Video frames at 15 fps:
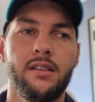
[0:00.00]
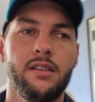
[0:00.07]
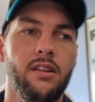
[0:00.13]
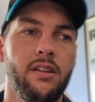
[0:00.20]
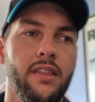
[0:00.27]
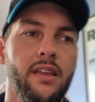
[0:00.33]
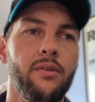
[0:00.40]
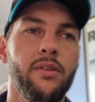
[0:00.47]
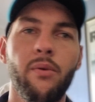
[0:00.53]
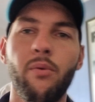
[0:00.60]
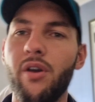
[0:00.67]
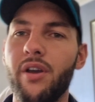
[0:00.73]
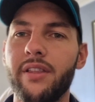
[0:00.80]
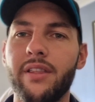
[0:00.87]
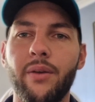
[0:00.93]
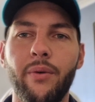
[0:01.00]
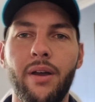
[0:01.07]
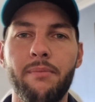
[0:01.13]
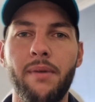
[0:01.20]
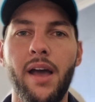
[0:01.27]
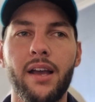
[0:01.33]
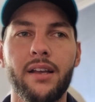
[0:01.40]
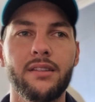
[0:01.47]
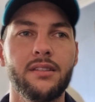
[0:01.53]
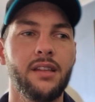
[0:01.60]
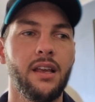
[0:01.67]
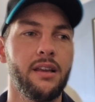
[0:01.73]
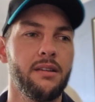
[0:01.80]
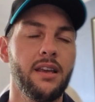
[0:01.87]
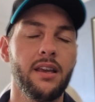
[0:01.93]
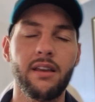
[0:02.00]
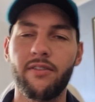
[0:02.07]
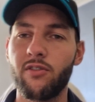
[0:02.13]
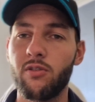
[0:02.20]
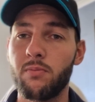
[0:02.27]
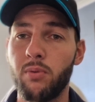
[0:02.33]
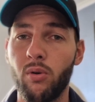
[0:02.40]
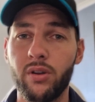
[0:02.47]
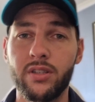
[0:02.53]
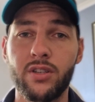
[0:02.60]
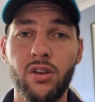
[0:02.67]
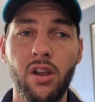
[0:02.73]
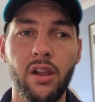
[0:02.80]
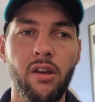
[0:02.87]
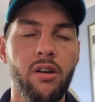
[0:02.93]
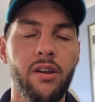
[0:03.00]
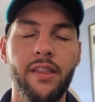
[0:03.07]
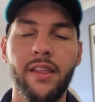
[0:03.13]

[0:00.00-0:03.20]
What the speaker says: You know, they're working their way back. They kick a few points early on,